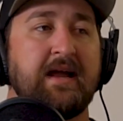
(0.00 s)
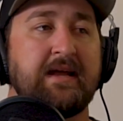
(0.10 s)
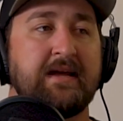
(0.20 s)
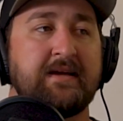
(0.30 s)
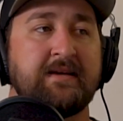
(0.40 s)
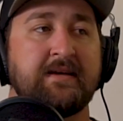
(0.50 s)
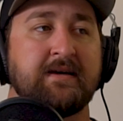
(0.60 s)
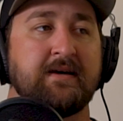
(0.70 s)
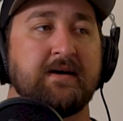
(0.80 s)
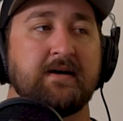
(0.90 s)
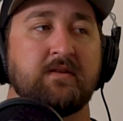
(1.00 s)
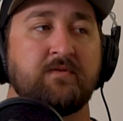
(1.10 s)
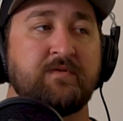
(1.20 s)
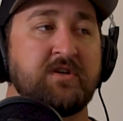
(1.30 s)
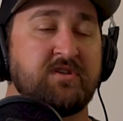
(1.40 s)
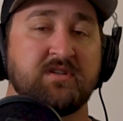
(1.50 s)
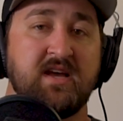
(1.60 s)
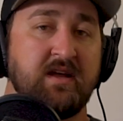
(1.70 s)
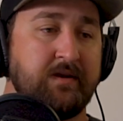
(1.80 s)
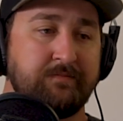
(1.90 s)
and the fish just
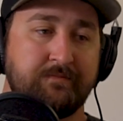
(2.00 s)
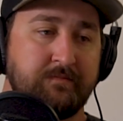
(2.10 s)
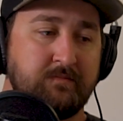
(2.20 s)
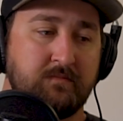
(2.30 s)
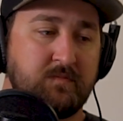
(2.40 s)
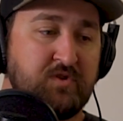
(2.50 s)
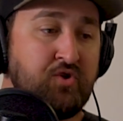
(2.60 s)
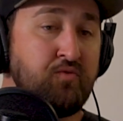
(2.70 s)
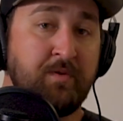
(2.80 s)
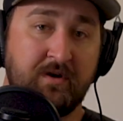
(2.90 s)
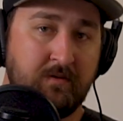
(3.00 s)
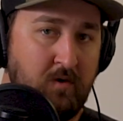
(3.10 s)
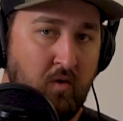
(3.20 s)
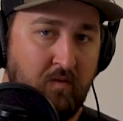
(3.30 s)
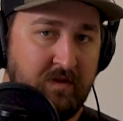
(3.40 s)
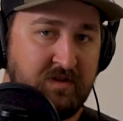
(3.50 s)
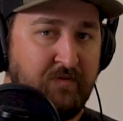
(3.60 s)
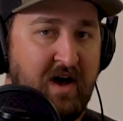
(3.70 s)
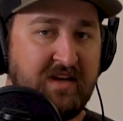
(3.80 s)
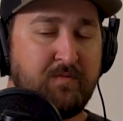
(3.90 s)
get stupid over these
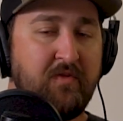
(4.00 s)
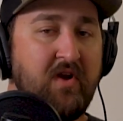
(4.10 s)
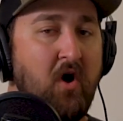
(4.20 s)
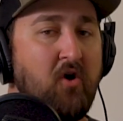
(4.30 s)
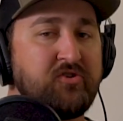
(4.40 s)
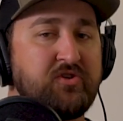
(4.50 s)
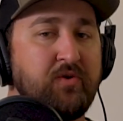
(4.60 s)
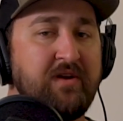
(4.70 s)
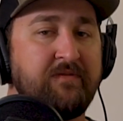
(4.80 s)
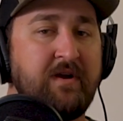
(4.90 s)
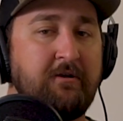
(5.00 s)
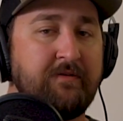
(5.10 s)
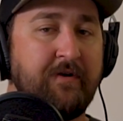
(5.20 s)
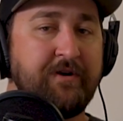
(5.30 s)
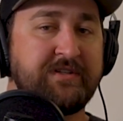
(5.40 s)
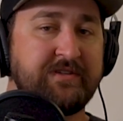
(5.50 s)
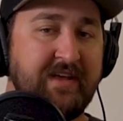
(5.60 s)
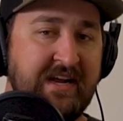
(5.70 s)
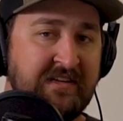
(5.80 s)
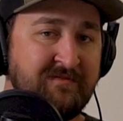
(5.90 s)
flies, but they also get very, very
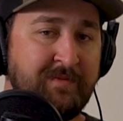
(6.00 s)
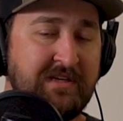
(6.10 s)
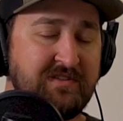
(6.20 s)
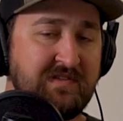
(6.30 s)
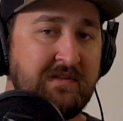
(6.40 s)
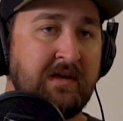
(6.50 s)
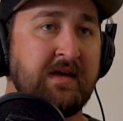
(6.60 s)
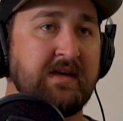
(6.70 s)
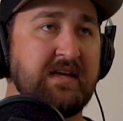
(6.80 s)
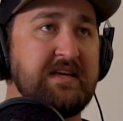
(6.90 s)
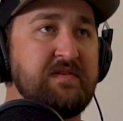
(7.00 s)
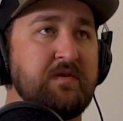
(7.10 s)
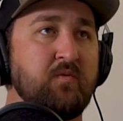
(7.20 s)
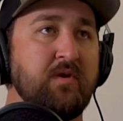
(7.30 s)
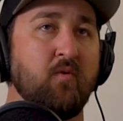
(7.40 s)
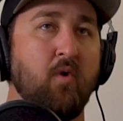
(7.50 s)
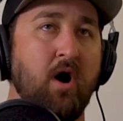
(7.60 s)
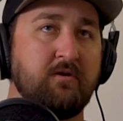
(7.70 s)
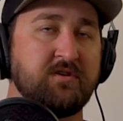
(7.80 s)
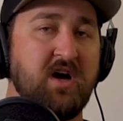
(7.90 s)
selective, because even when the
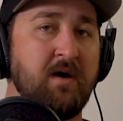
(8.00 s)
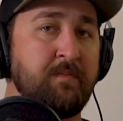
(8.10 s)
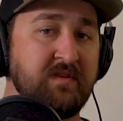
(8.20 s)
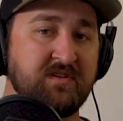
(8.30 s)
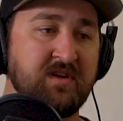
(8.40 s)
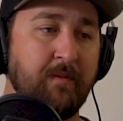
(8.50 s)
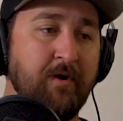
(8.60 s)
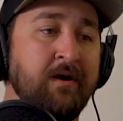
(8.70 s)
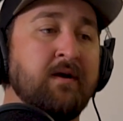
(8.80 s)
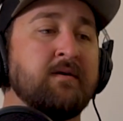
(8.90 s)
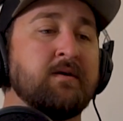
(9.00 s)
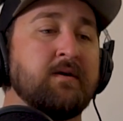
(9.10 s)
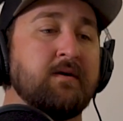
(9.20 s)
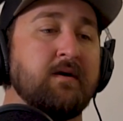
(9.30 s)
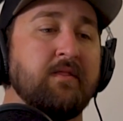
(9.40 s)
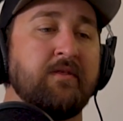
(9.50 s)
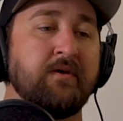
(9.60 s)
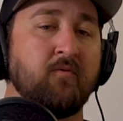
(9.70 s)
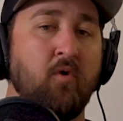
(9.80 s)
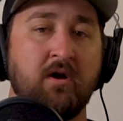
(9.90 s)
water's up in the summer,
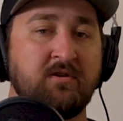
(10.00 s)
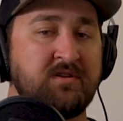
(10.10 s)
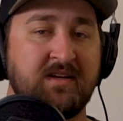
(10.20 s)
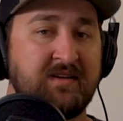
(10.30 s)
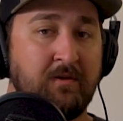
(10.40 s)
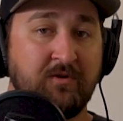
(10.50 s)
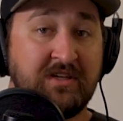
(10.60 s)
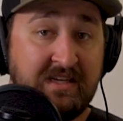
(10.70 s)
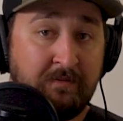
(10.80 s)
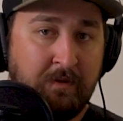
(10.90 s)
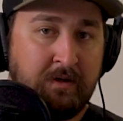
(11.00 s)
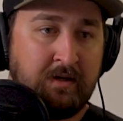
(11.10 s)
the water's not terribly deep,